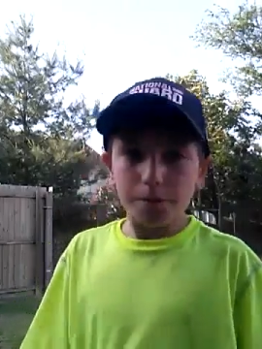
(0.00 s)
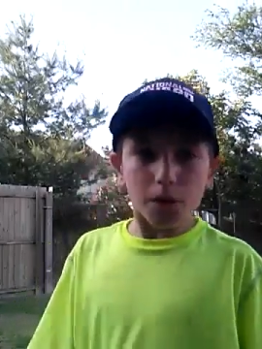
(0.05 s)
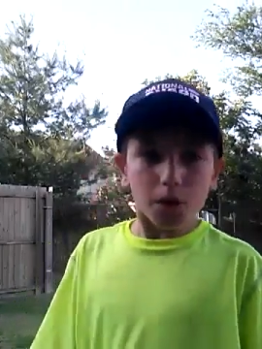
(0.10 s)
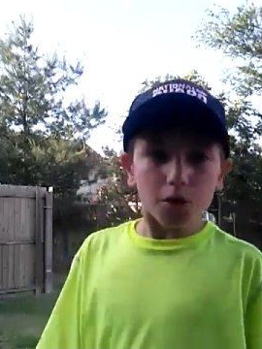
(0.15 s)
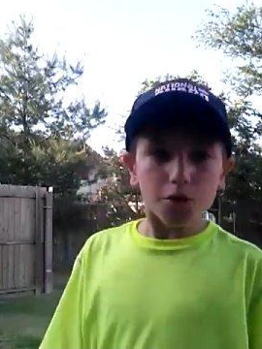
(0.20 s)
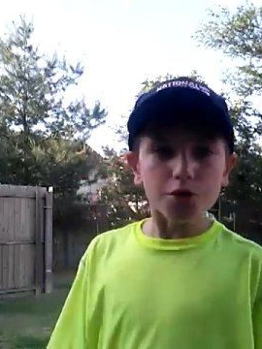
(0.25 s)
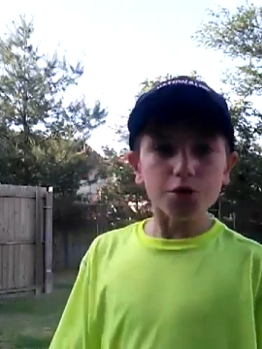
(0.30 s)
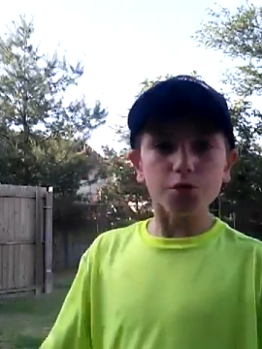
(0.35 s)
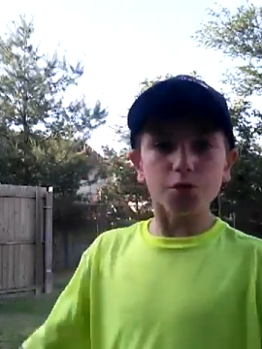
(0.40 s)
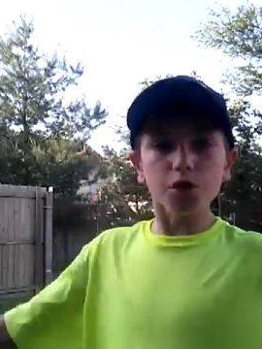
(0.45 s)

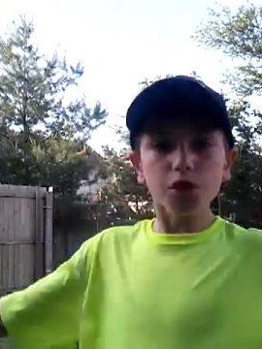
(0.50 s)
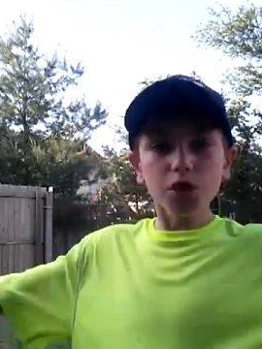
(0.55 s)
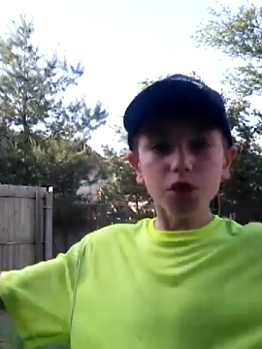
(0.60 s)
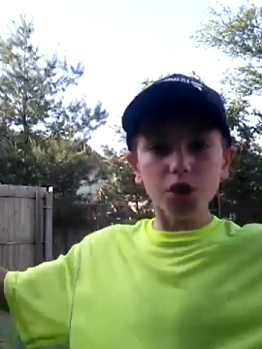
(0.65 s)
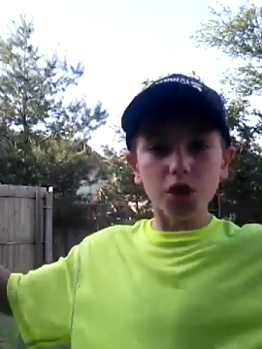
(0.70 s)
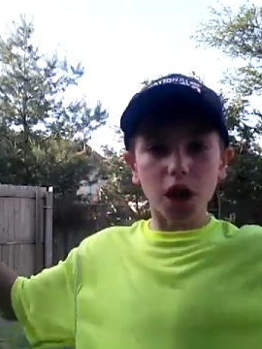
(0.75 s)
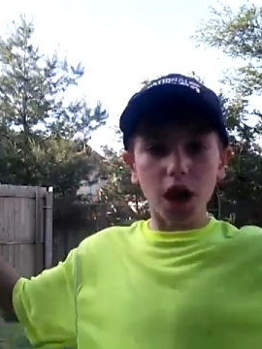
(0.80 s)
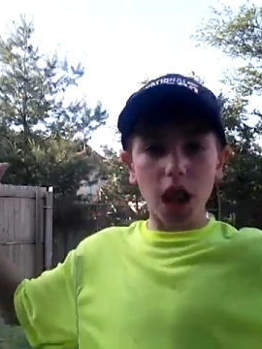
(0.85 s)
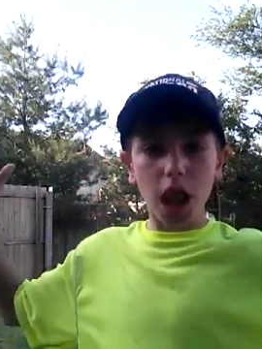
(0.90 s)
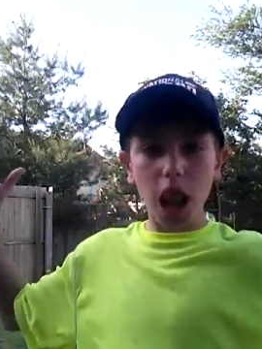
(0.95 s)
Bros, we're going
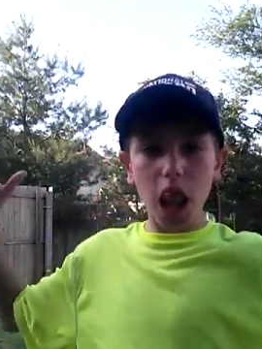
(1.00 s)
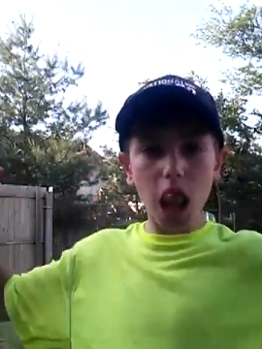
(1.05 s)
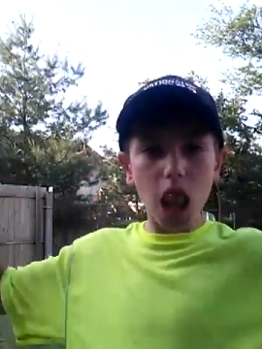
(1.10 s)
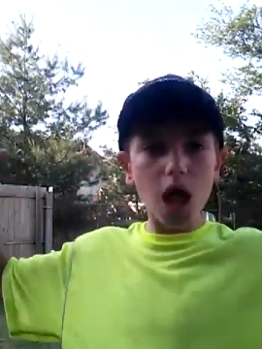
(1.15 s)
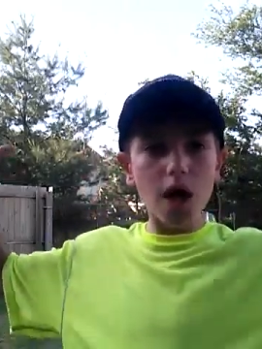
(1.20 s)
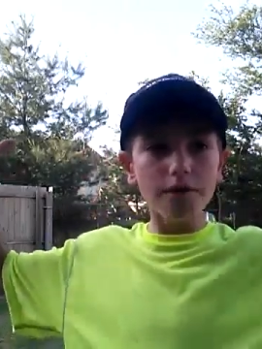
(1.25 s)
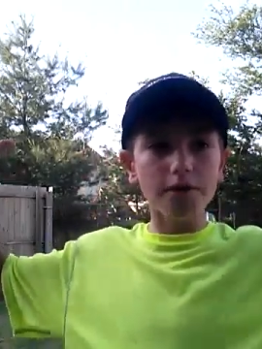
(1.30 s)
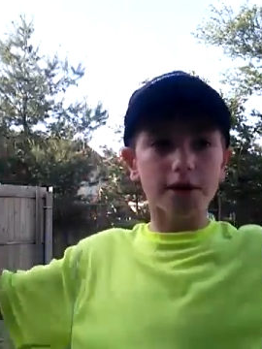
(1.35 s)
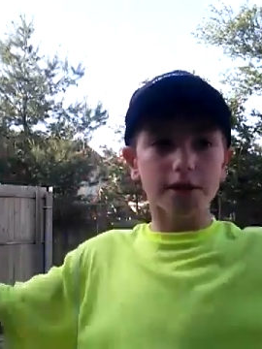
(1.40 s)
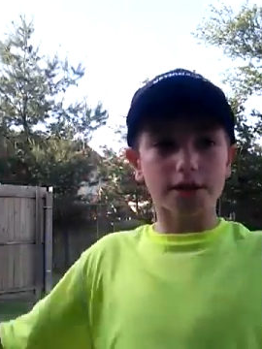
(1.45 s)
to
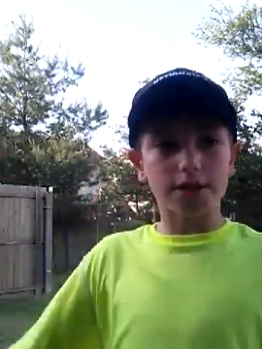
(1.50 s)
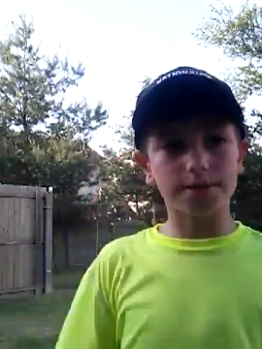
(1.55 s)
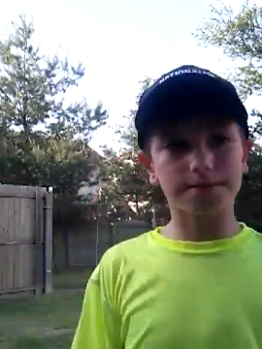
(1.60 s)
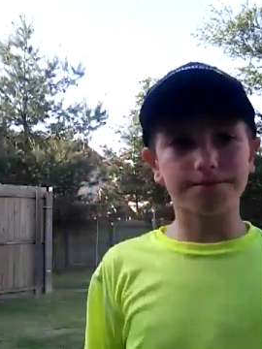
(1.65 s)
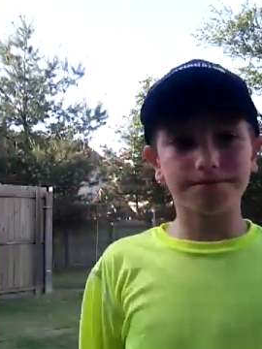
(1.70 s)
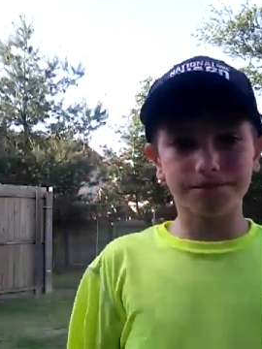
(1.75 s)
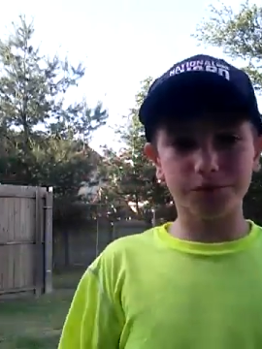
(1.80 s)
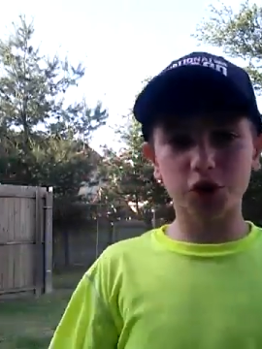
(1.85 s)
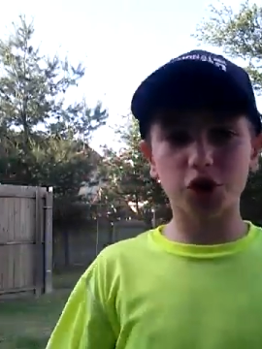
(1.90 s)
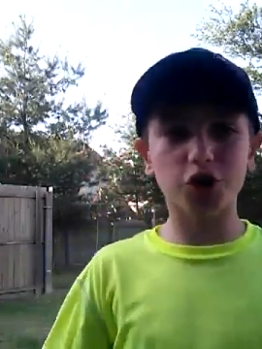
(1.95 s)
love it.
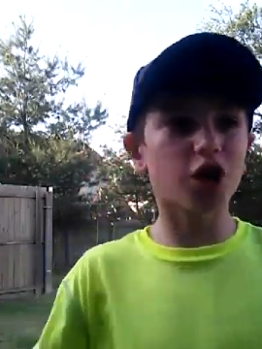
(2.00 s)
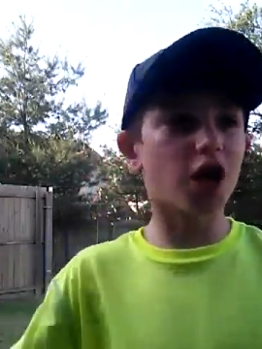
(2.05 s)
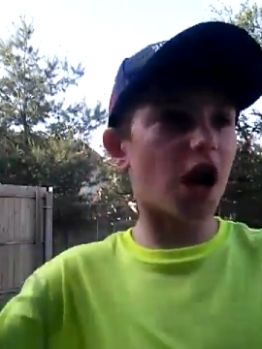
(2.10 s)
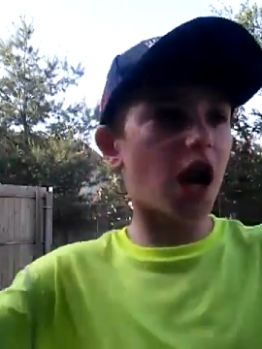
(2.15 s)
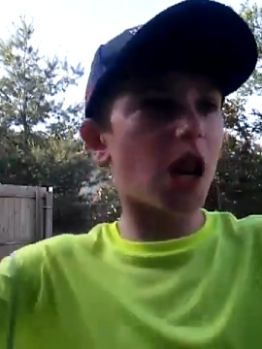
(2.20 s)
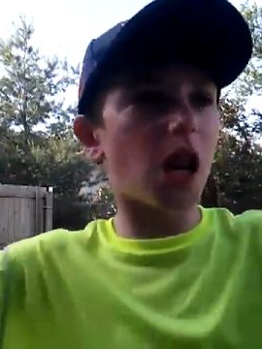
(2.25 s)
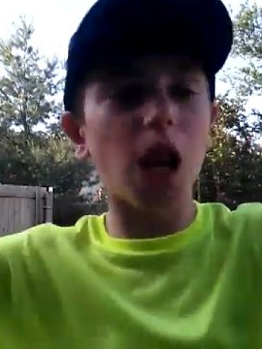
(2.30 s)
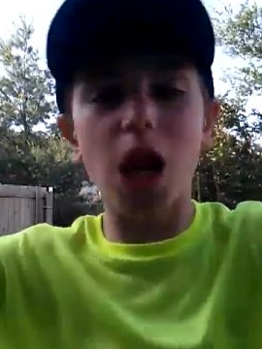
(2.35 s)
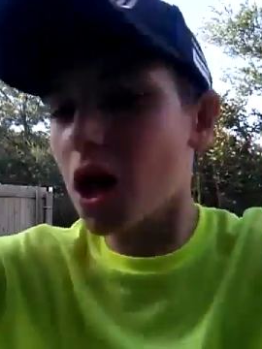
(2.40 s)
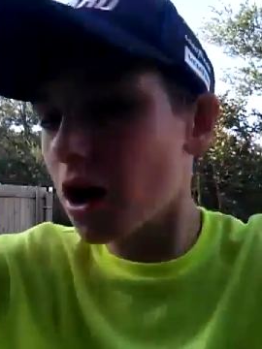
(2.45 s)
You're going to
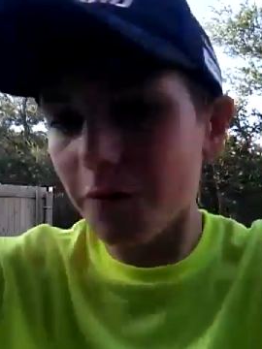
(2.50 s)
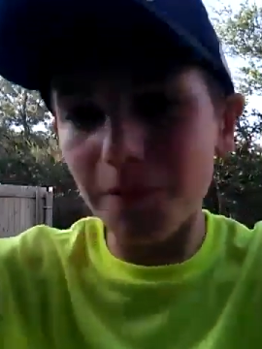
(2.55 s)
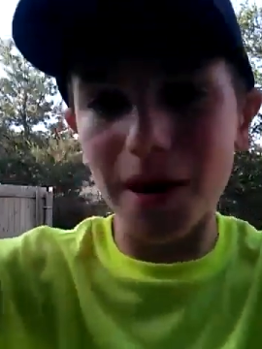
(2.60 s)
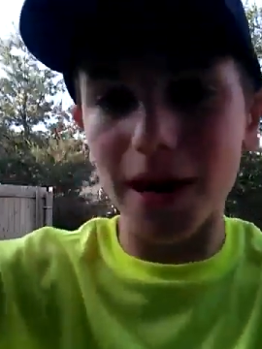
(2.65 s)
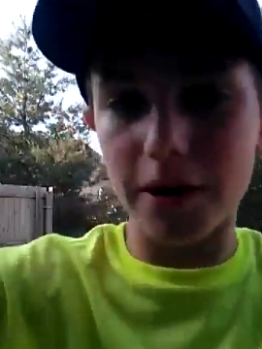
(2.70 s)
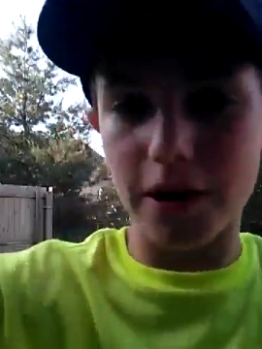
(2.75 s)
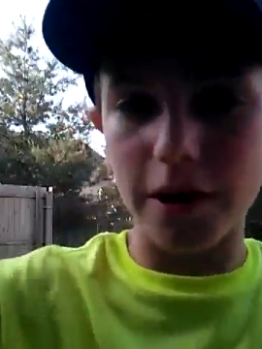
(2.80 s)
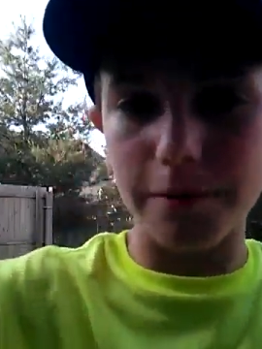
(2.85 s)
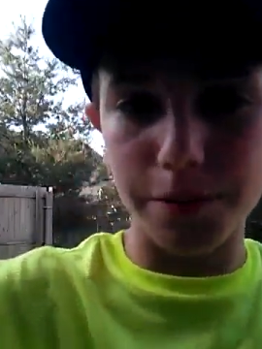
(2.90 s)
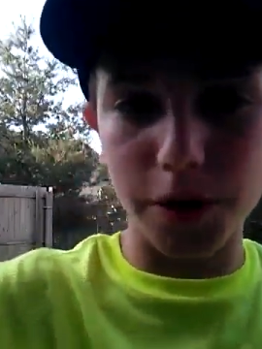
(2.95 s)
love
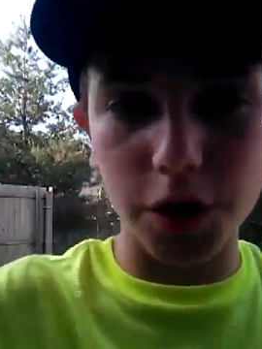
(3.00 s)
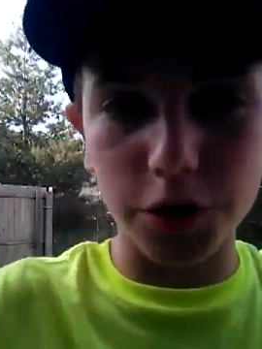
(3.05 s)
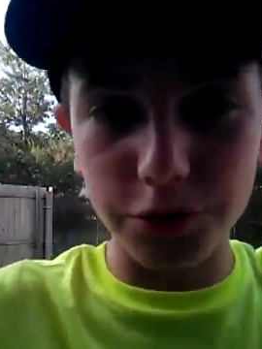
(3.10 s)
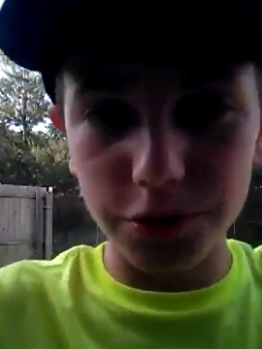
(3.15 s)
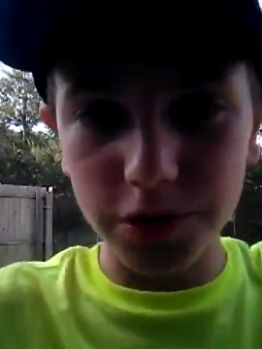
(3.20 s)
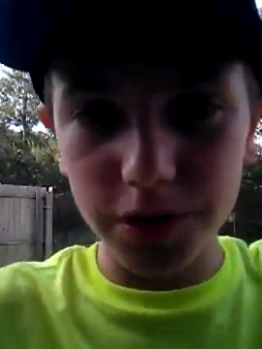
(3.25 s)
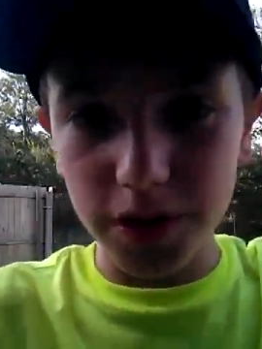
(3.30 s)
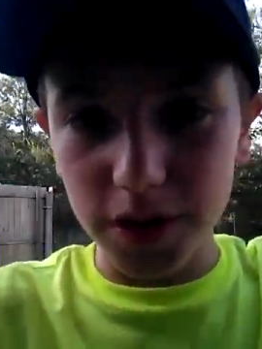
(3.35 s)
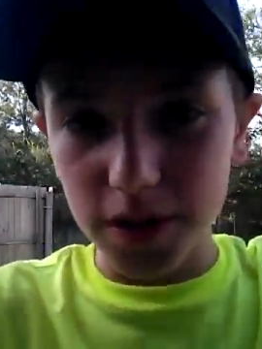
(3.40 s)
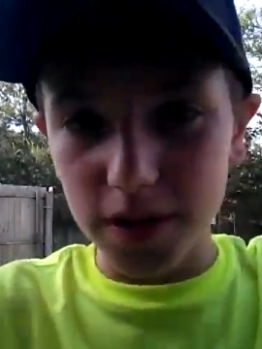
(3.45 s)
Minecraft Bros.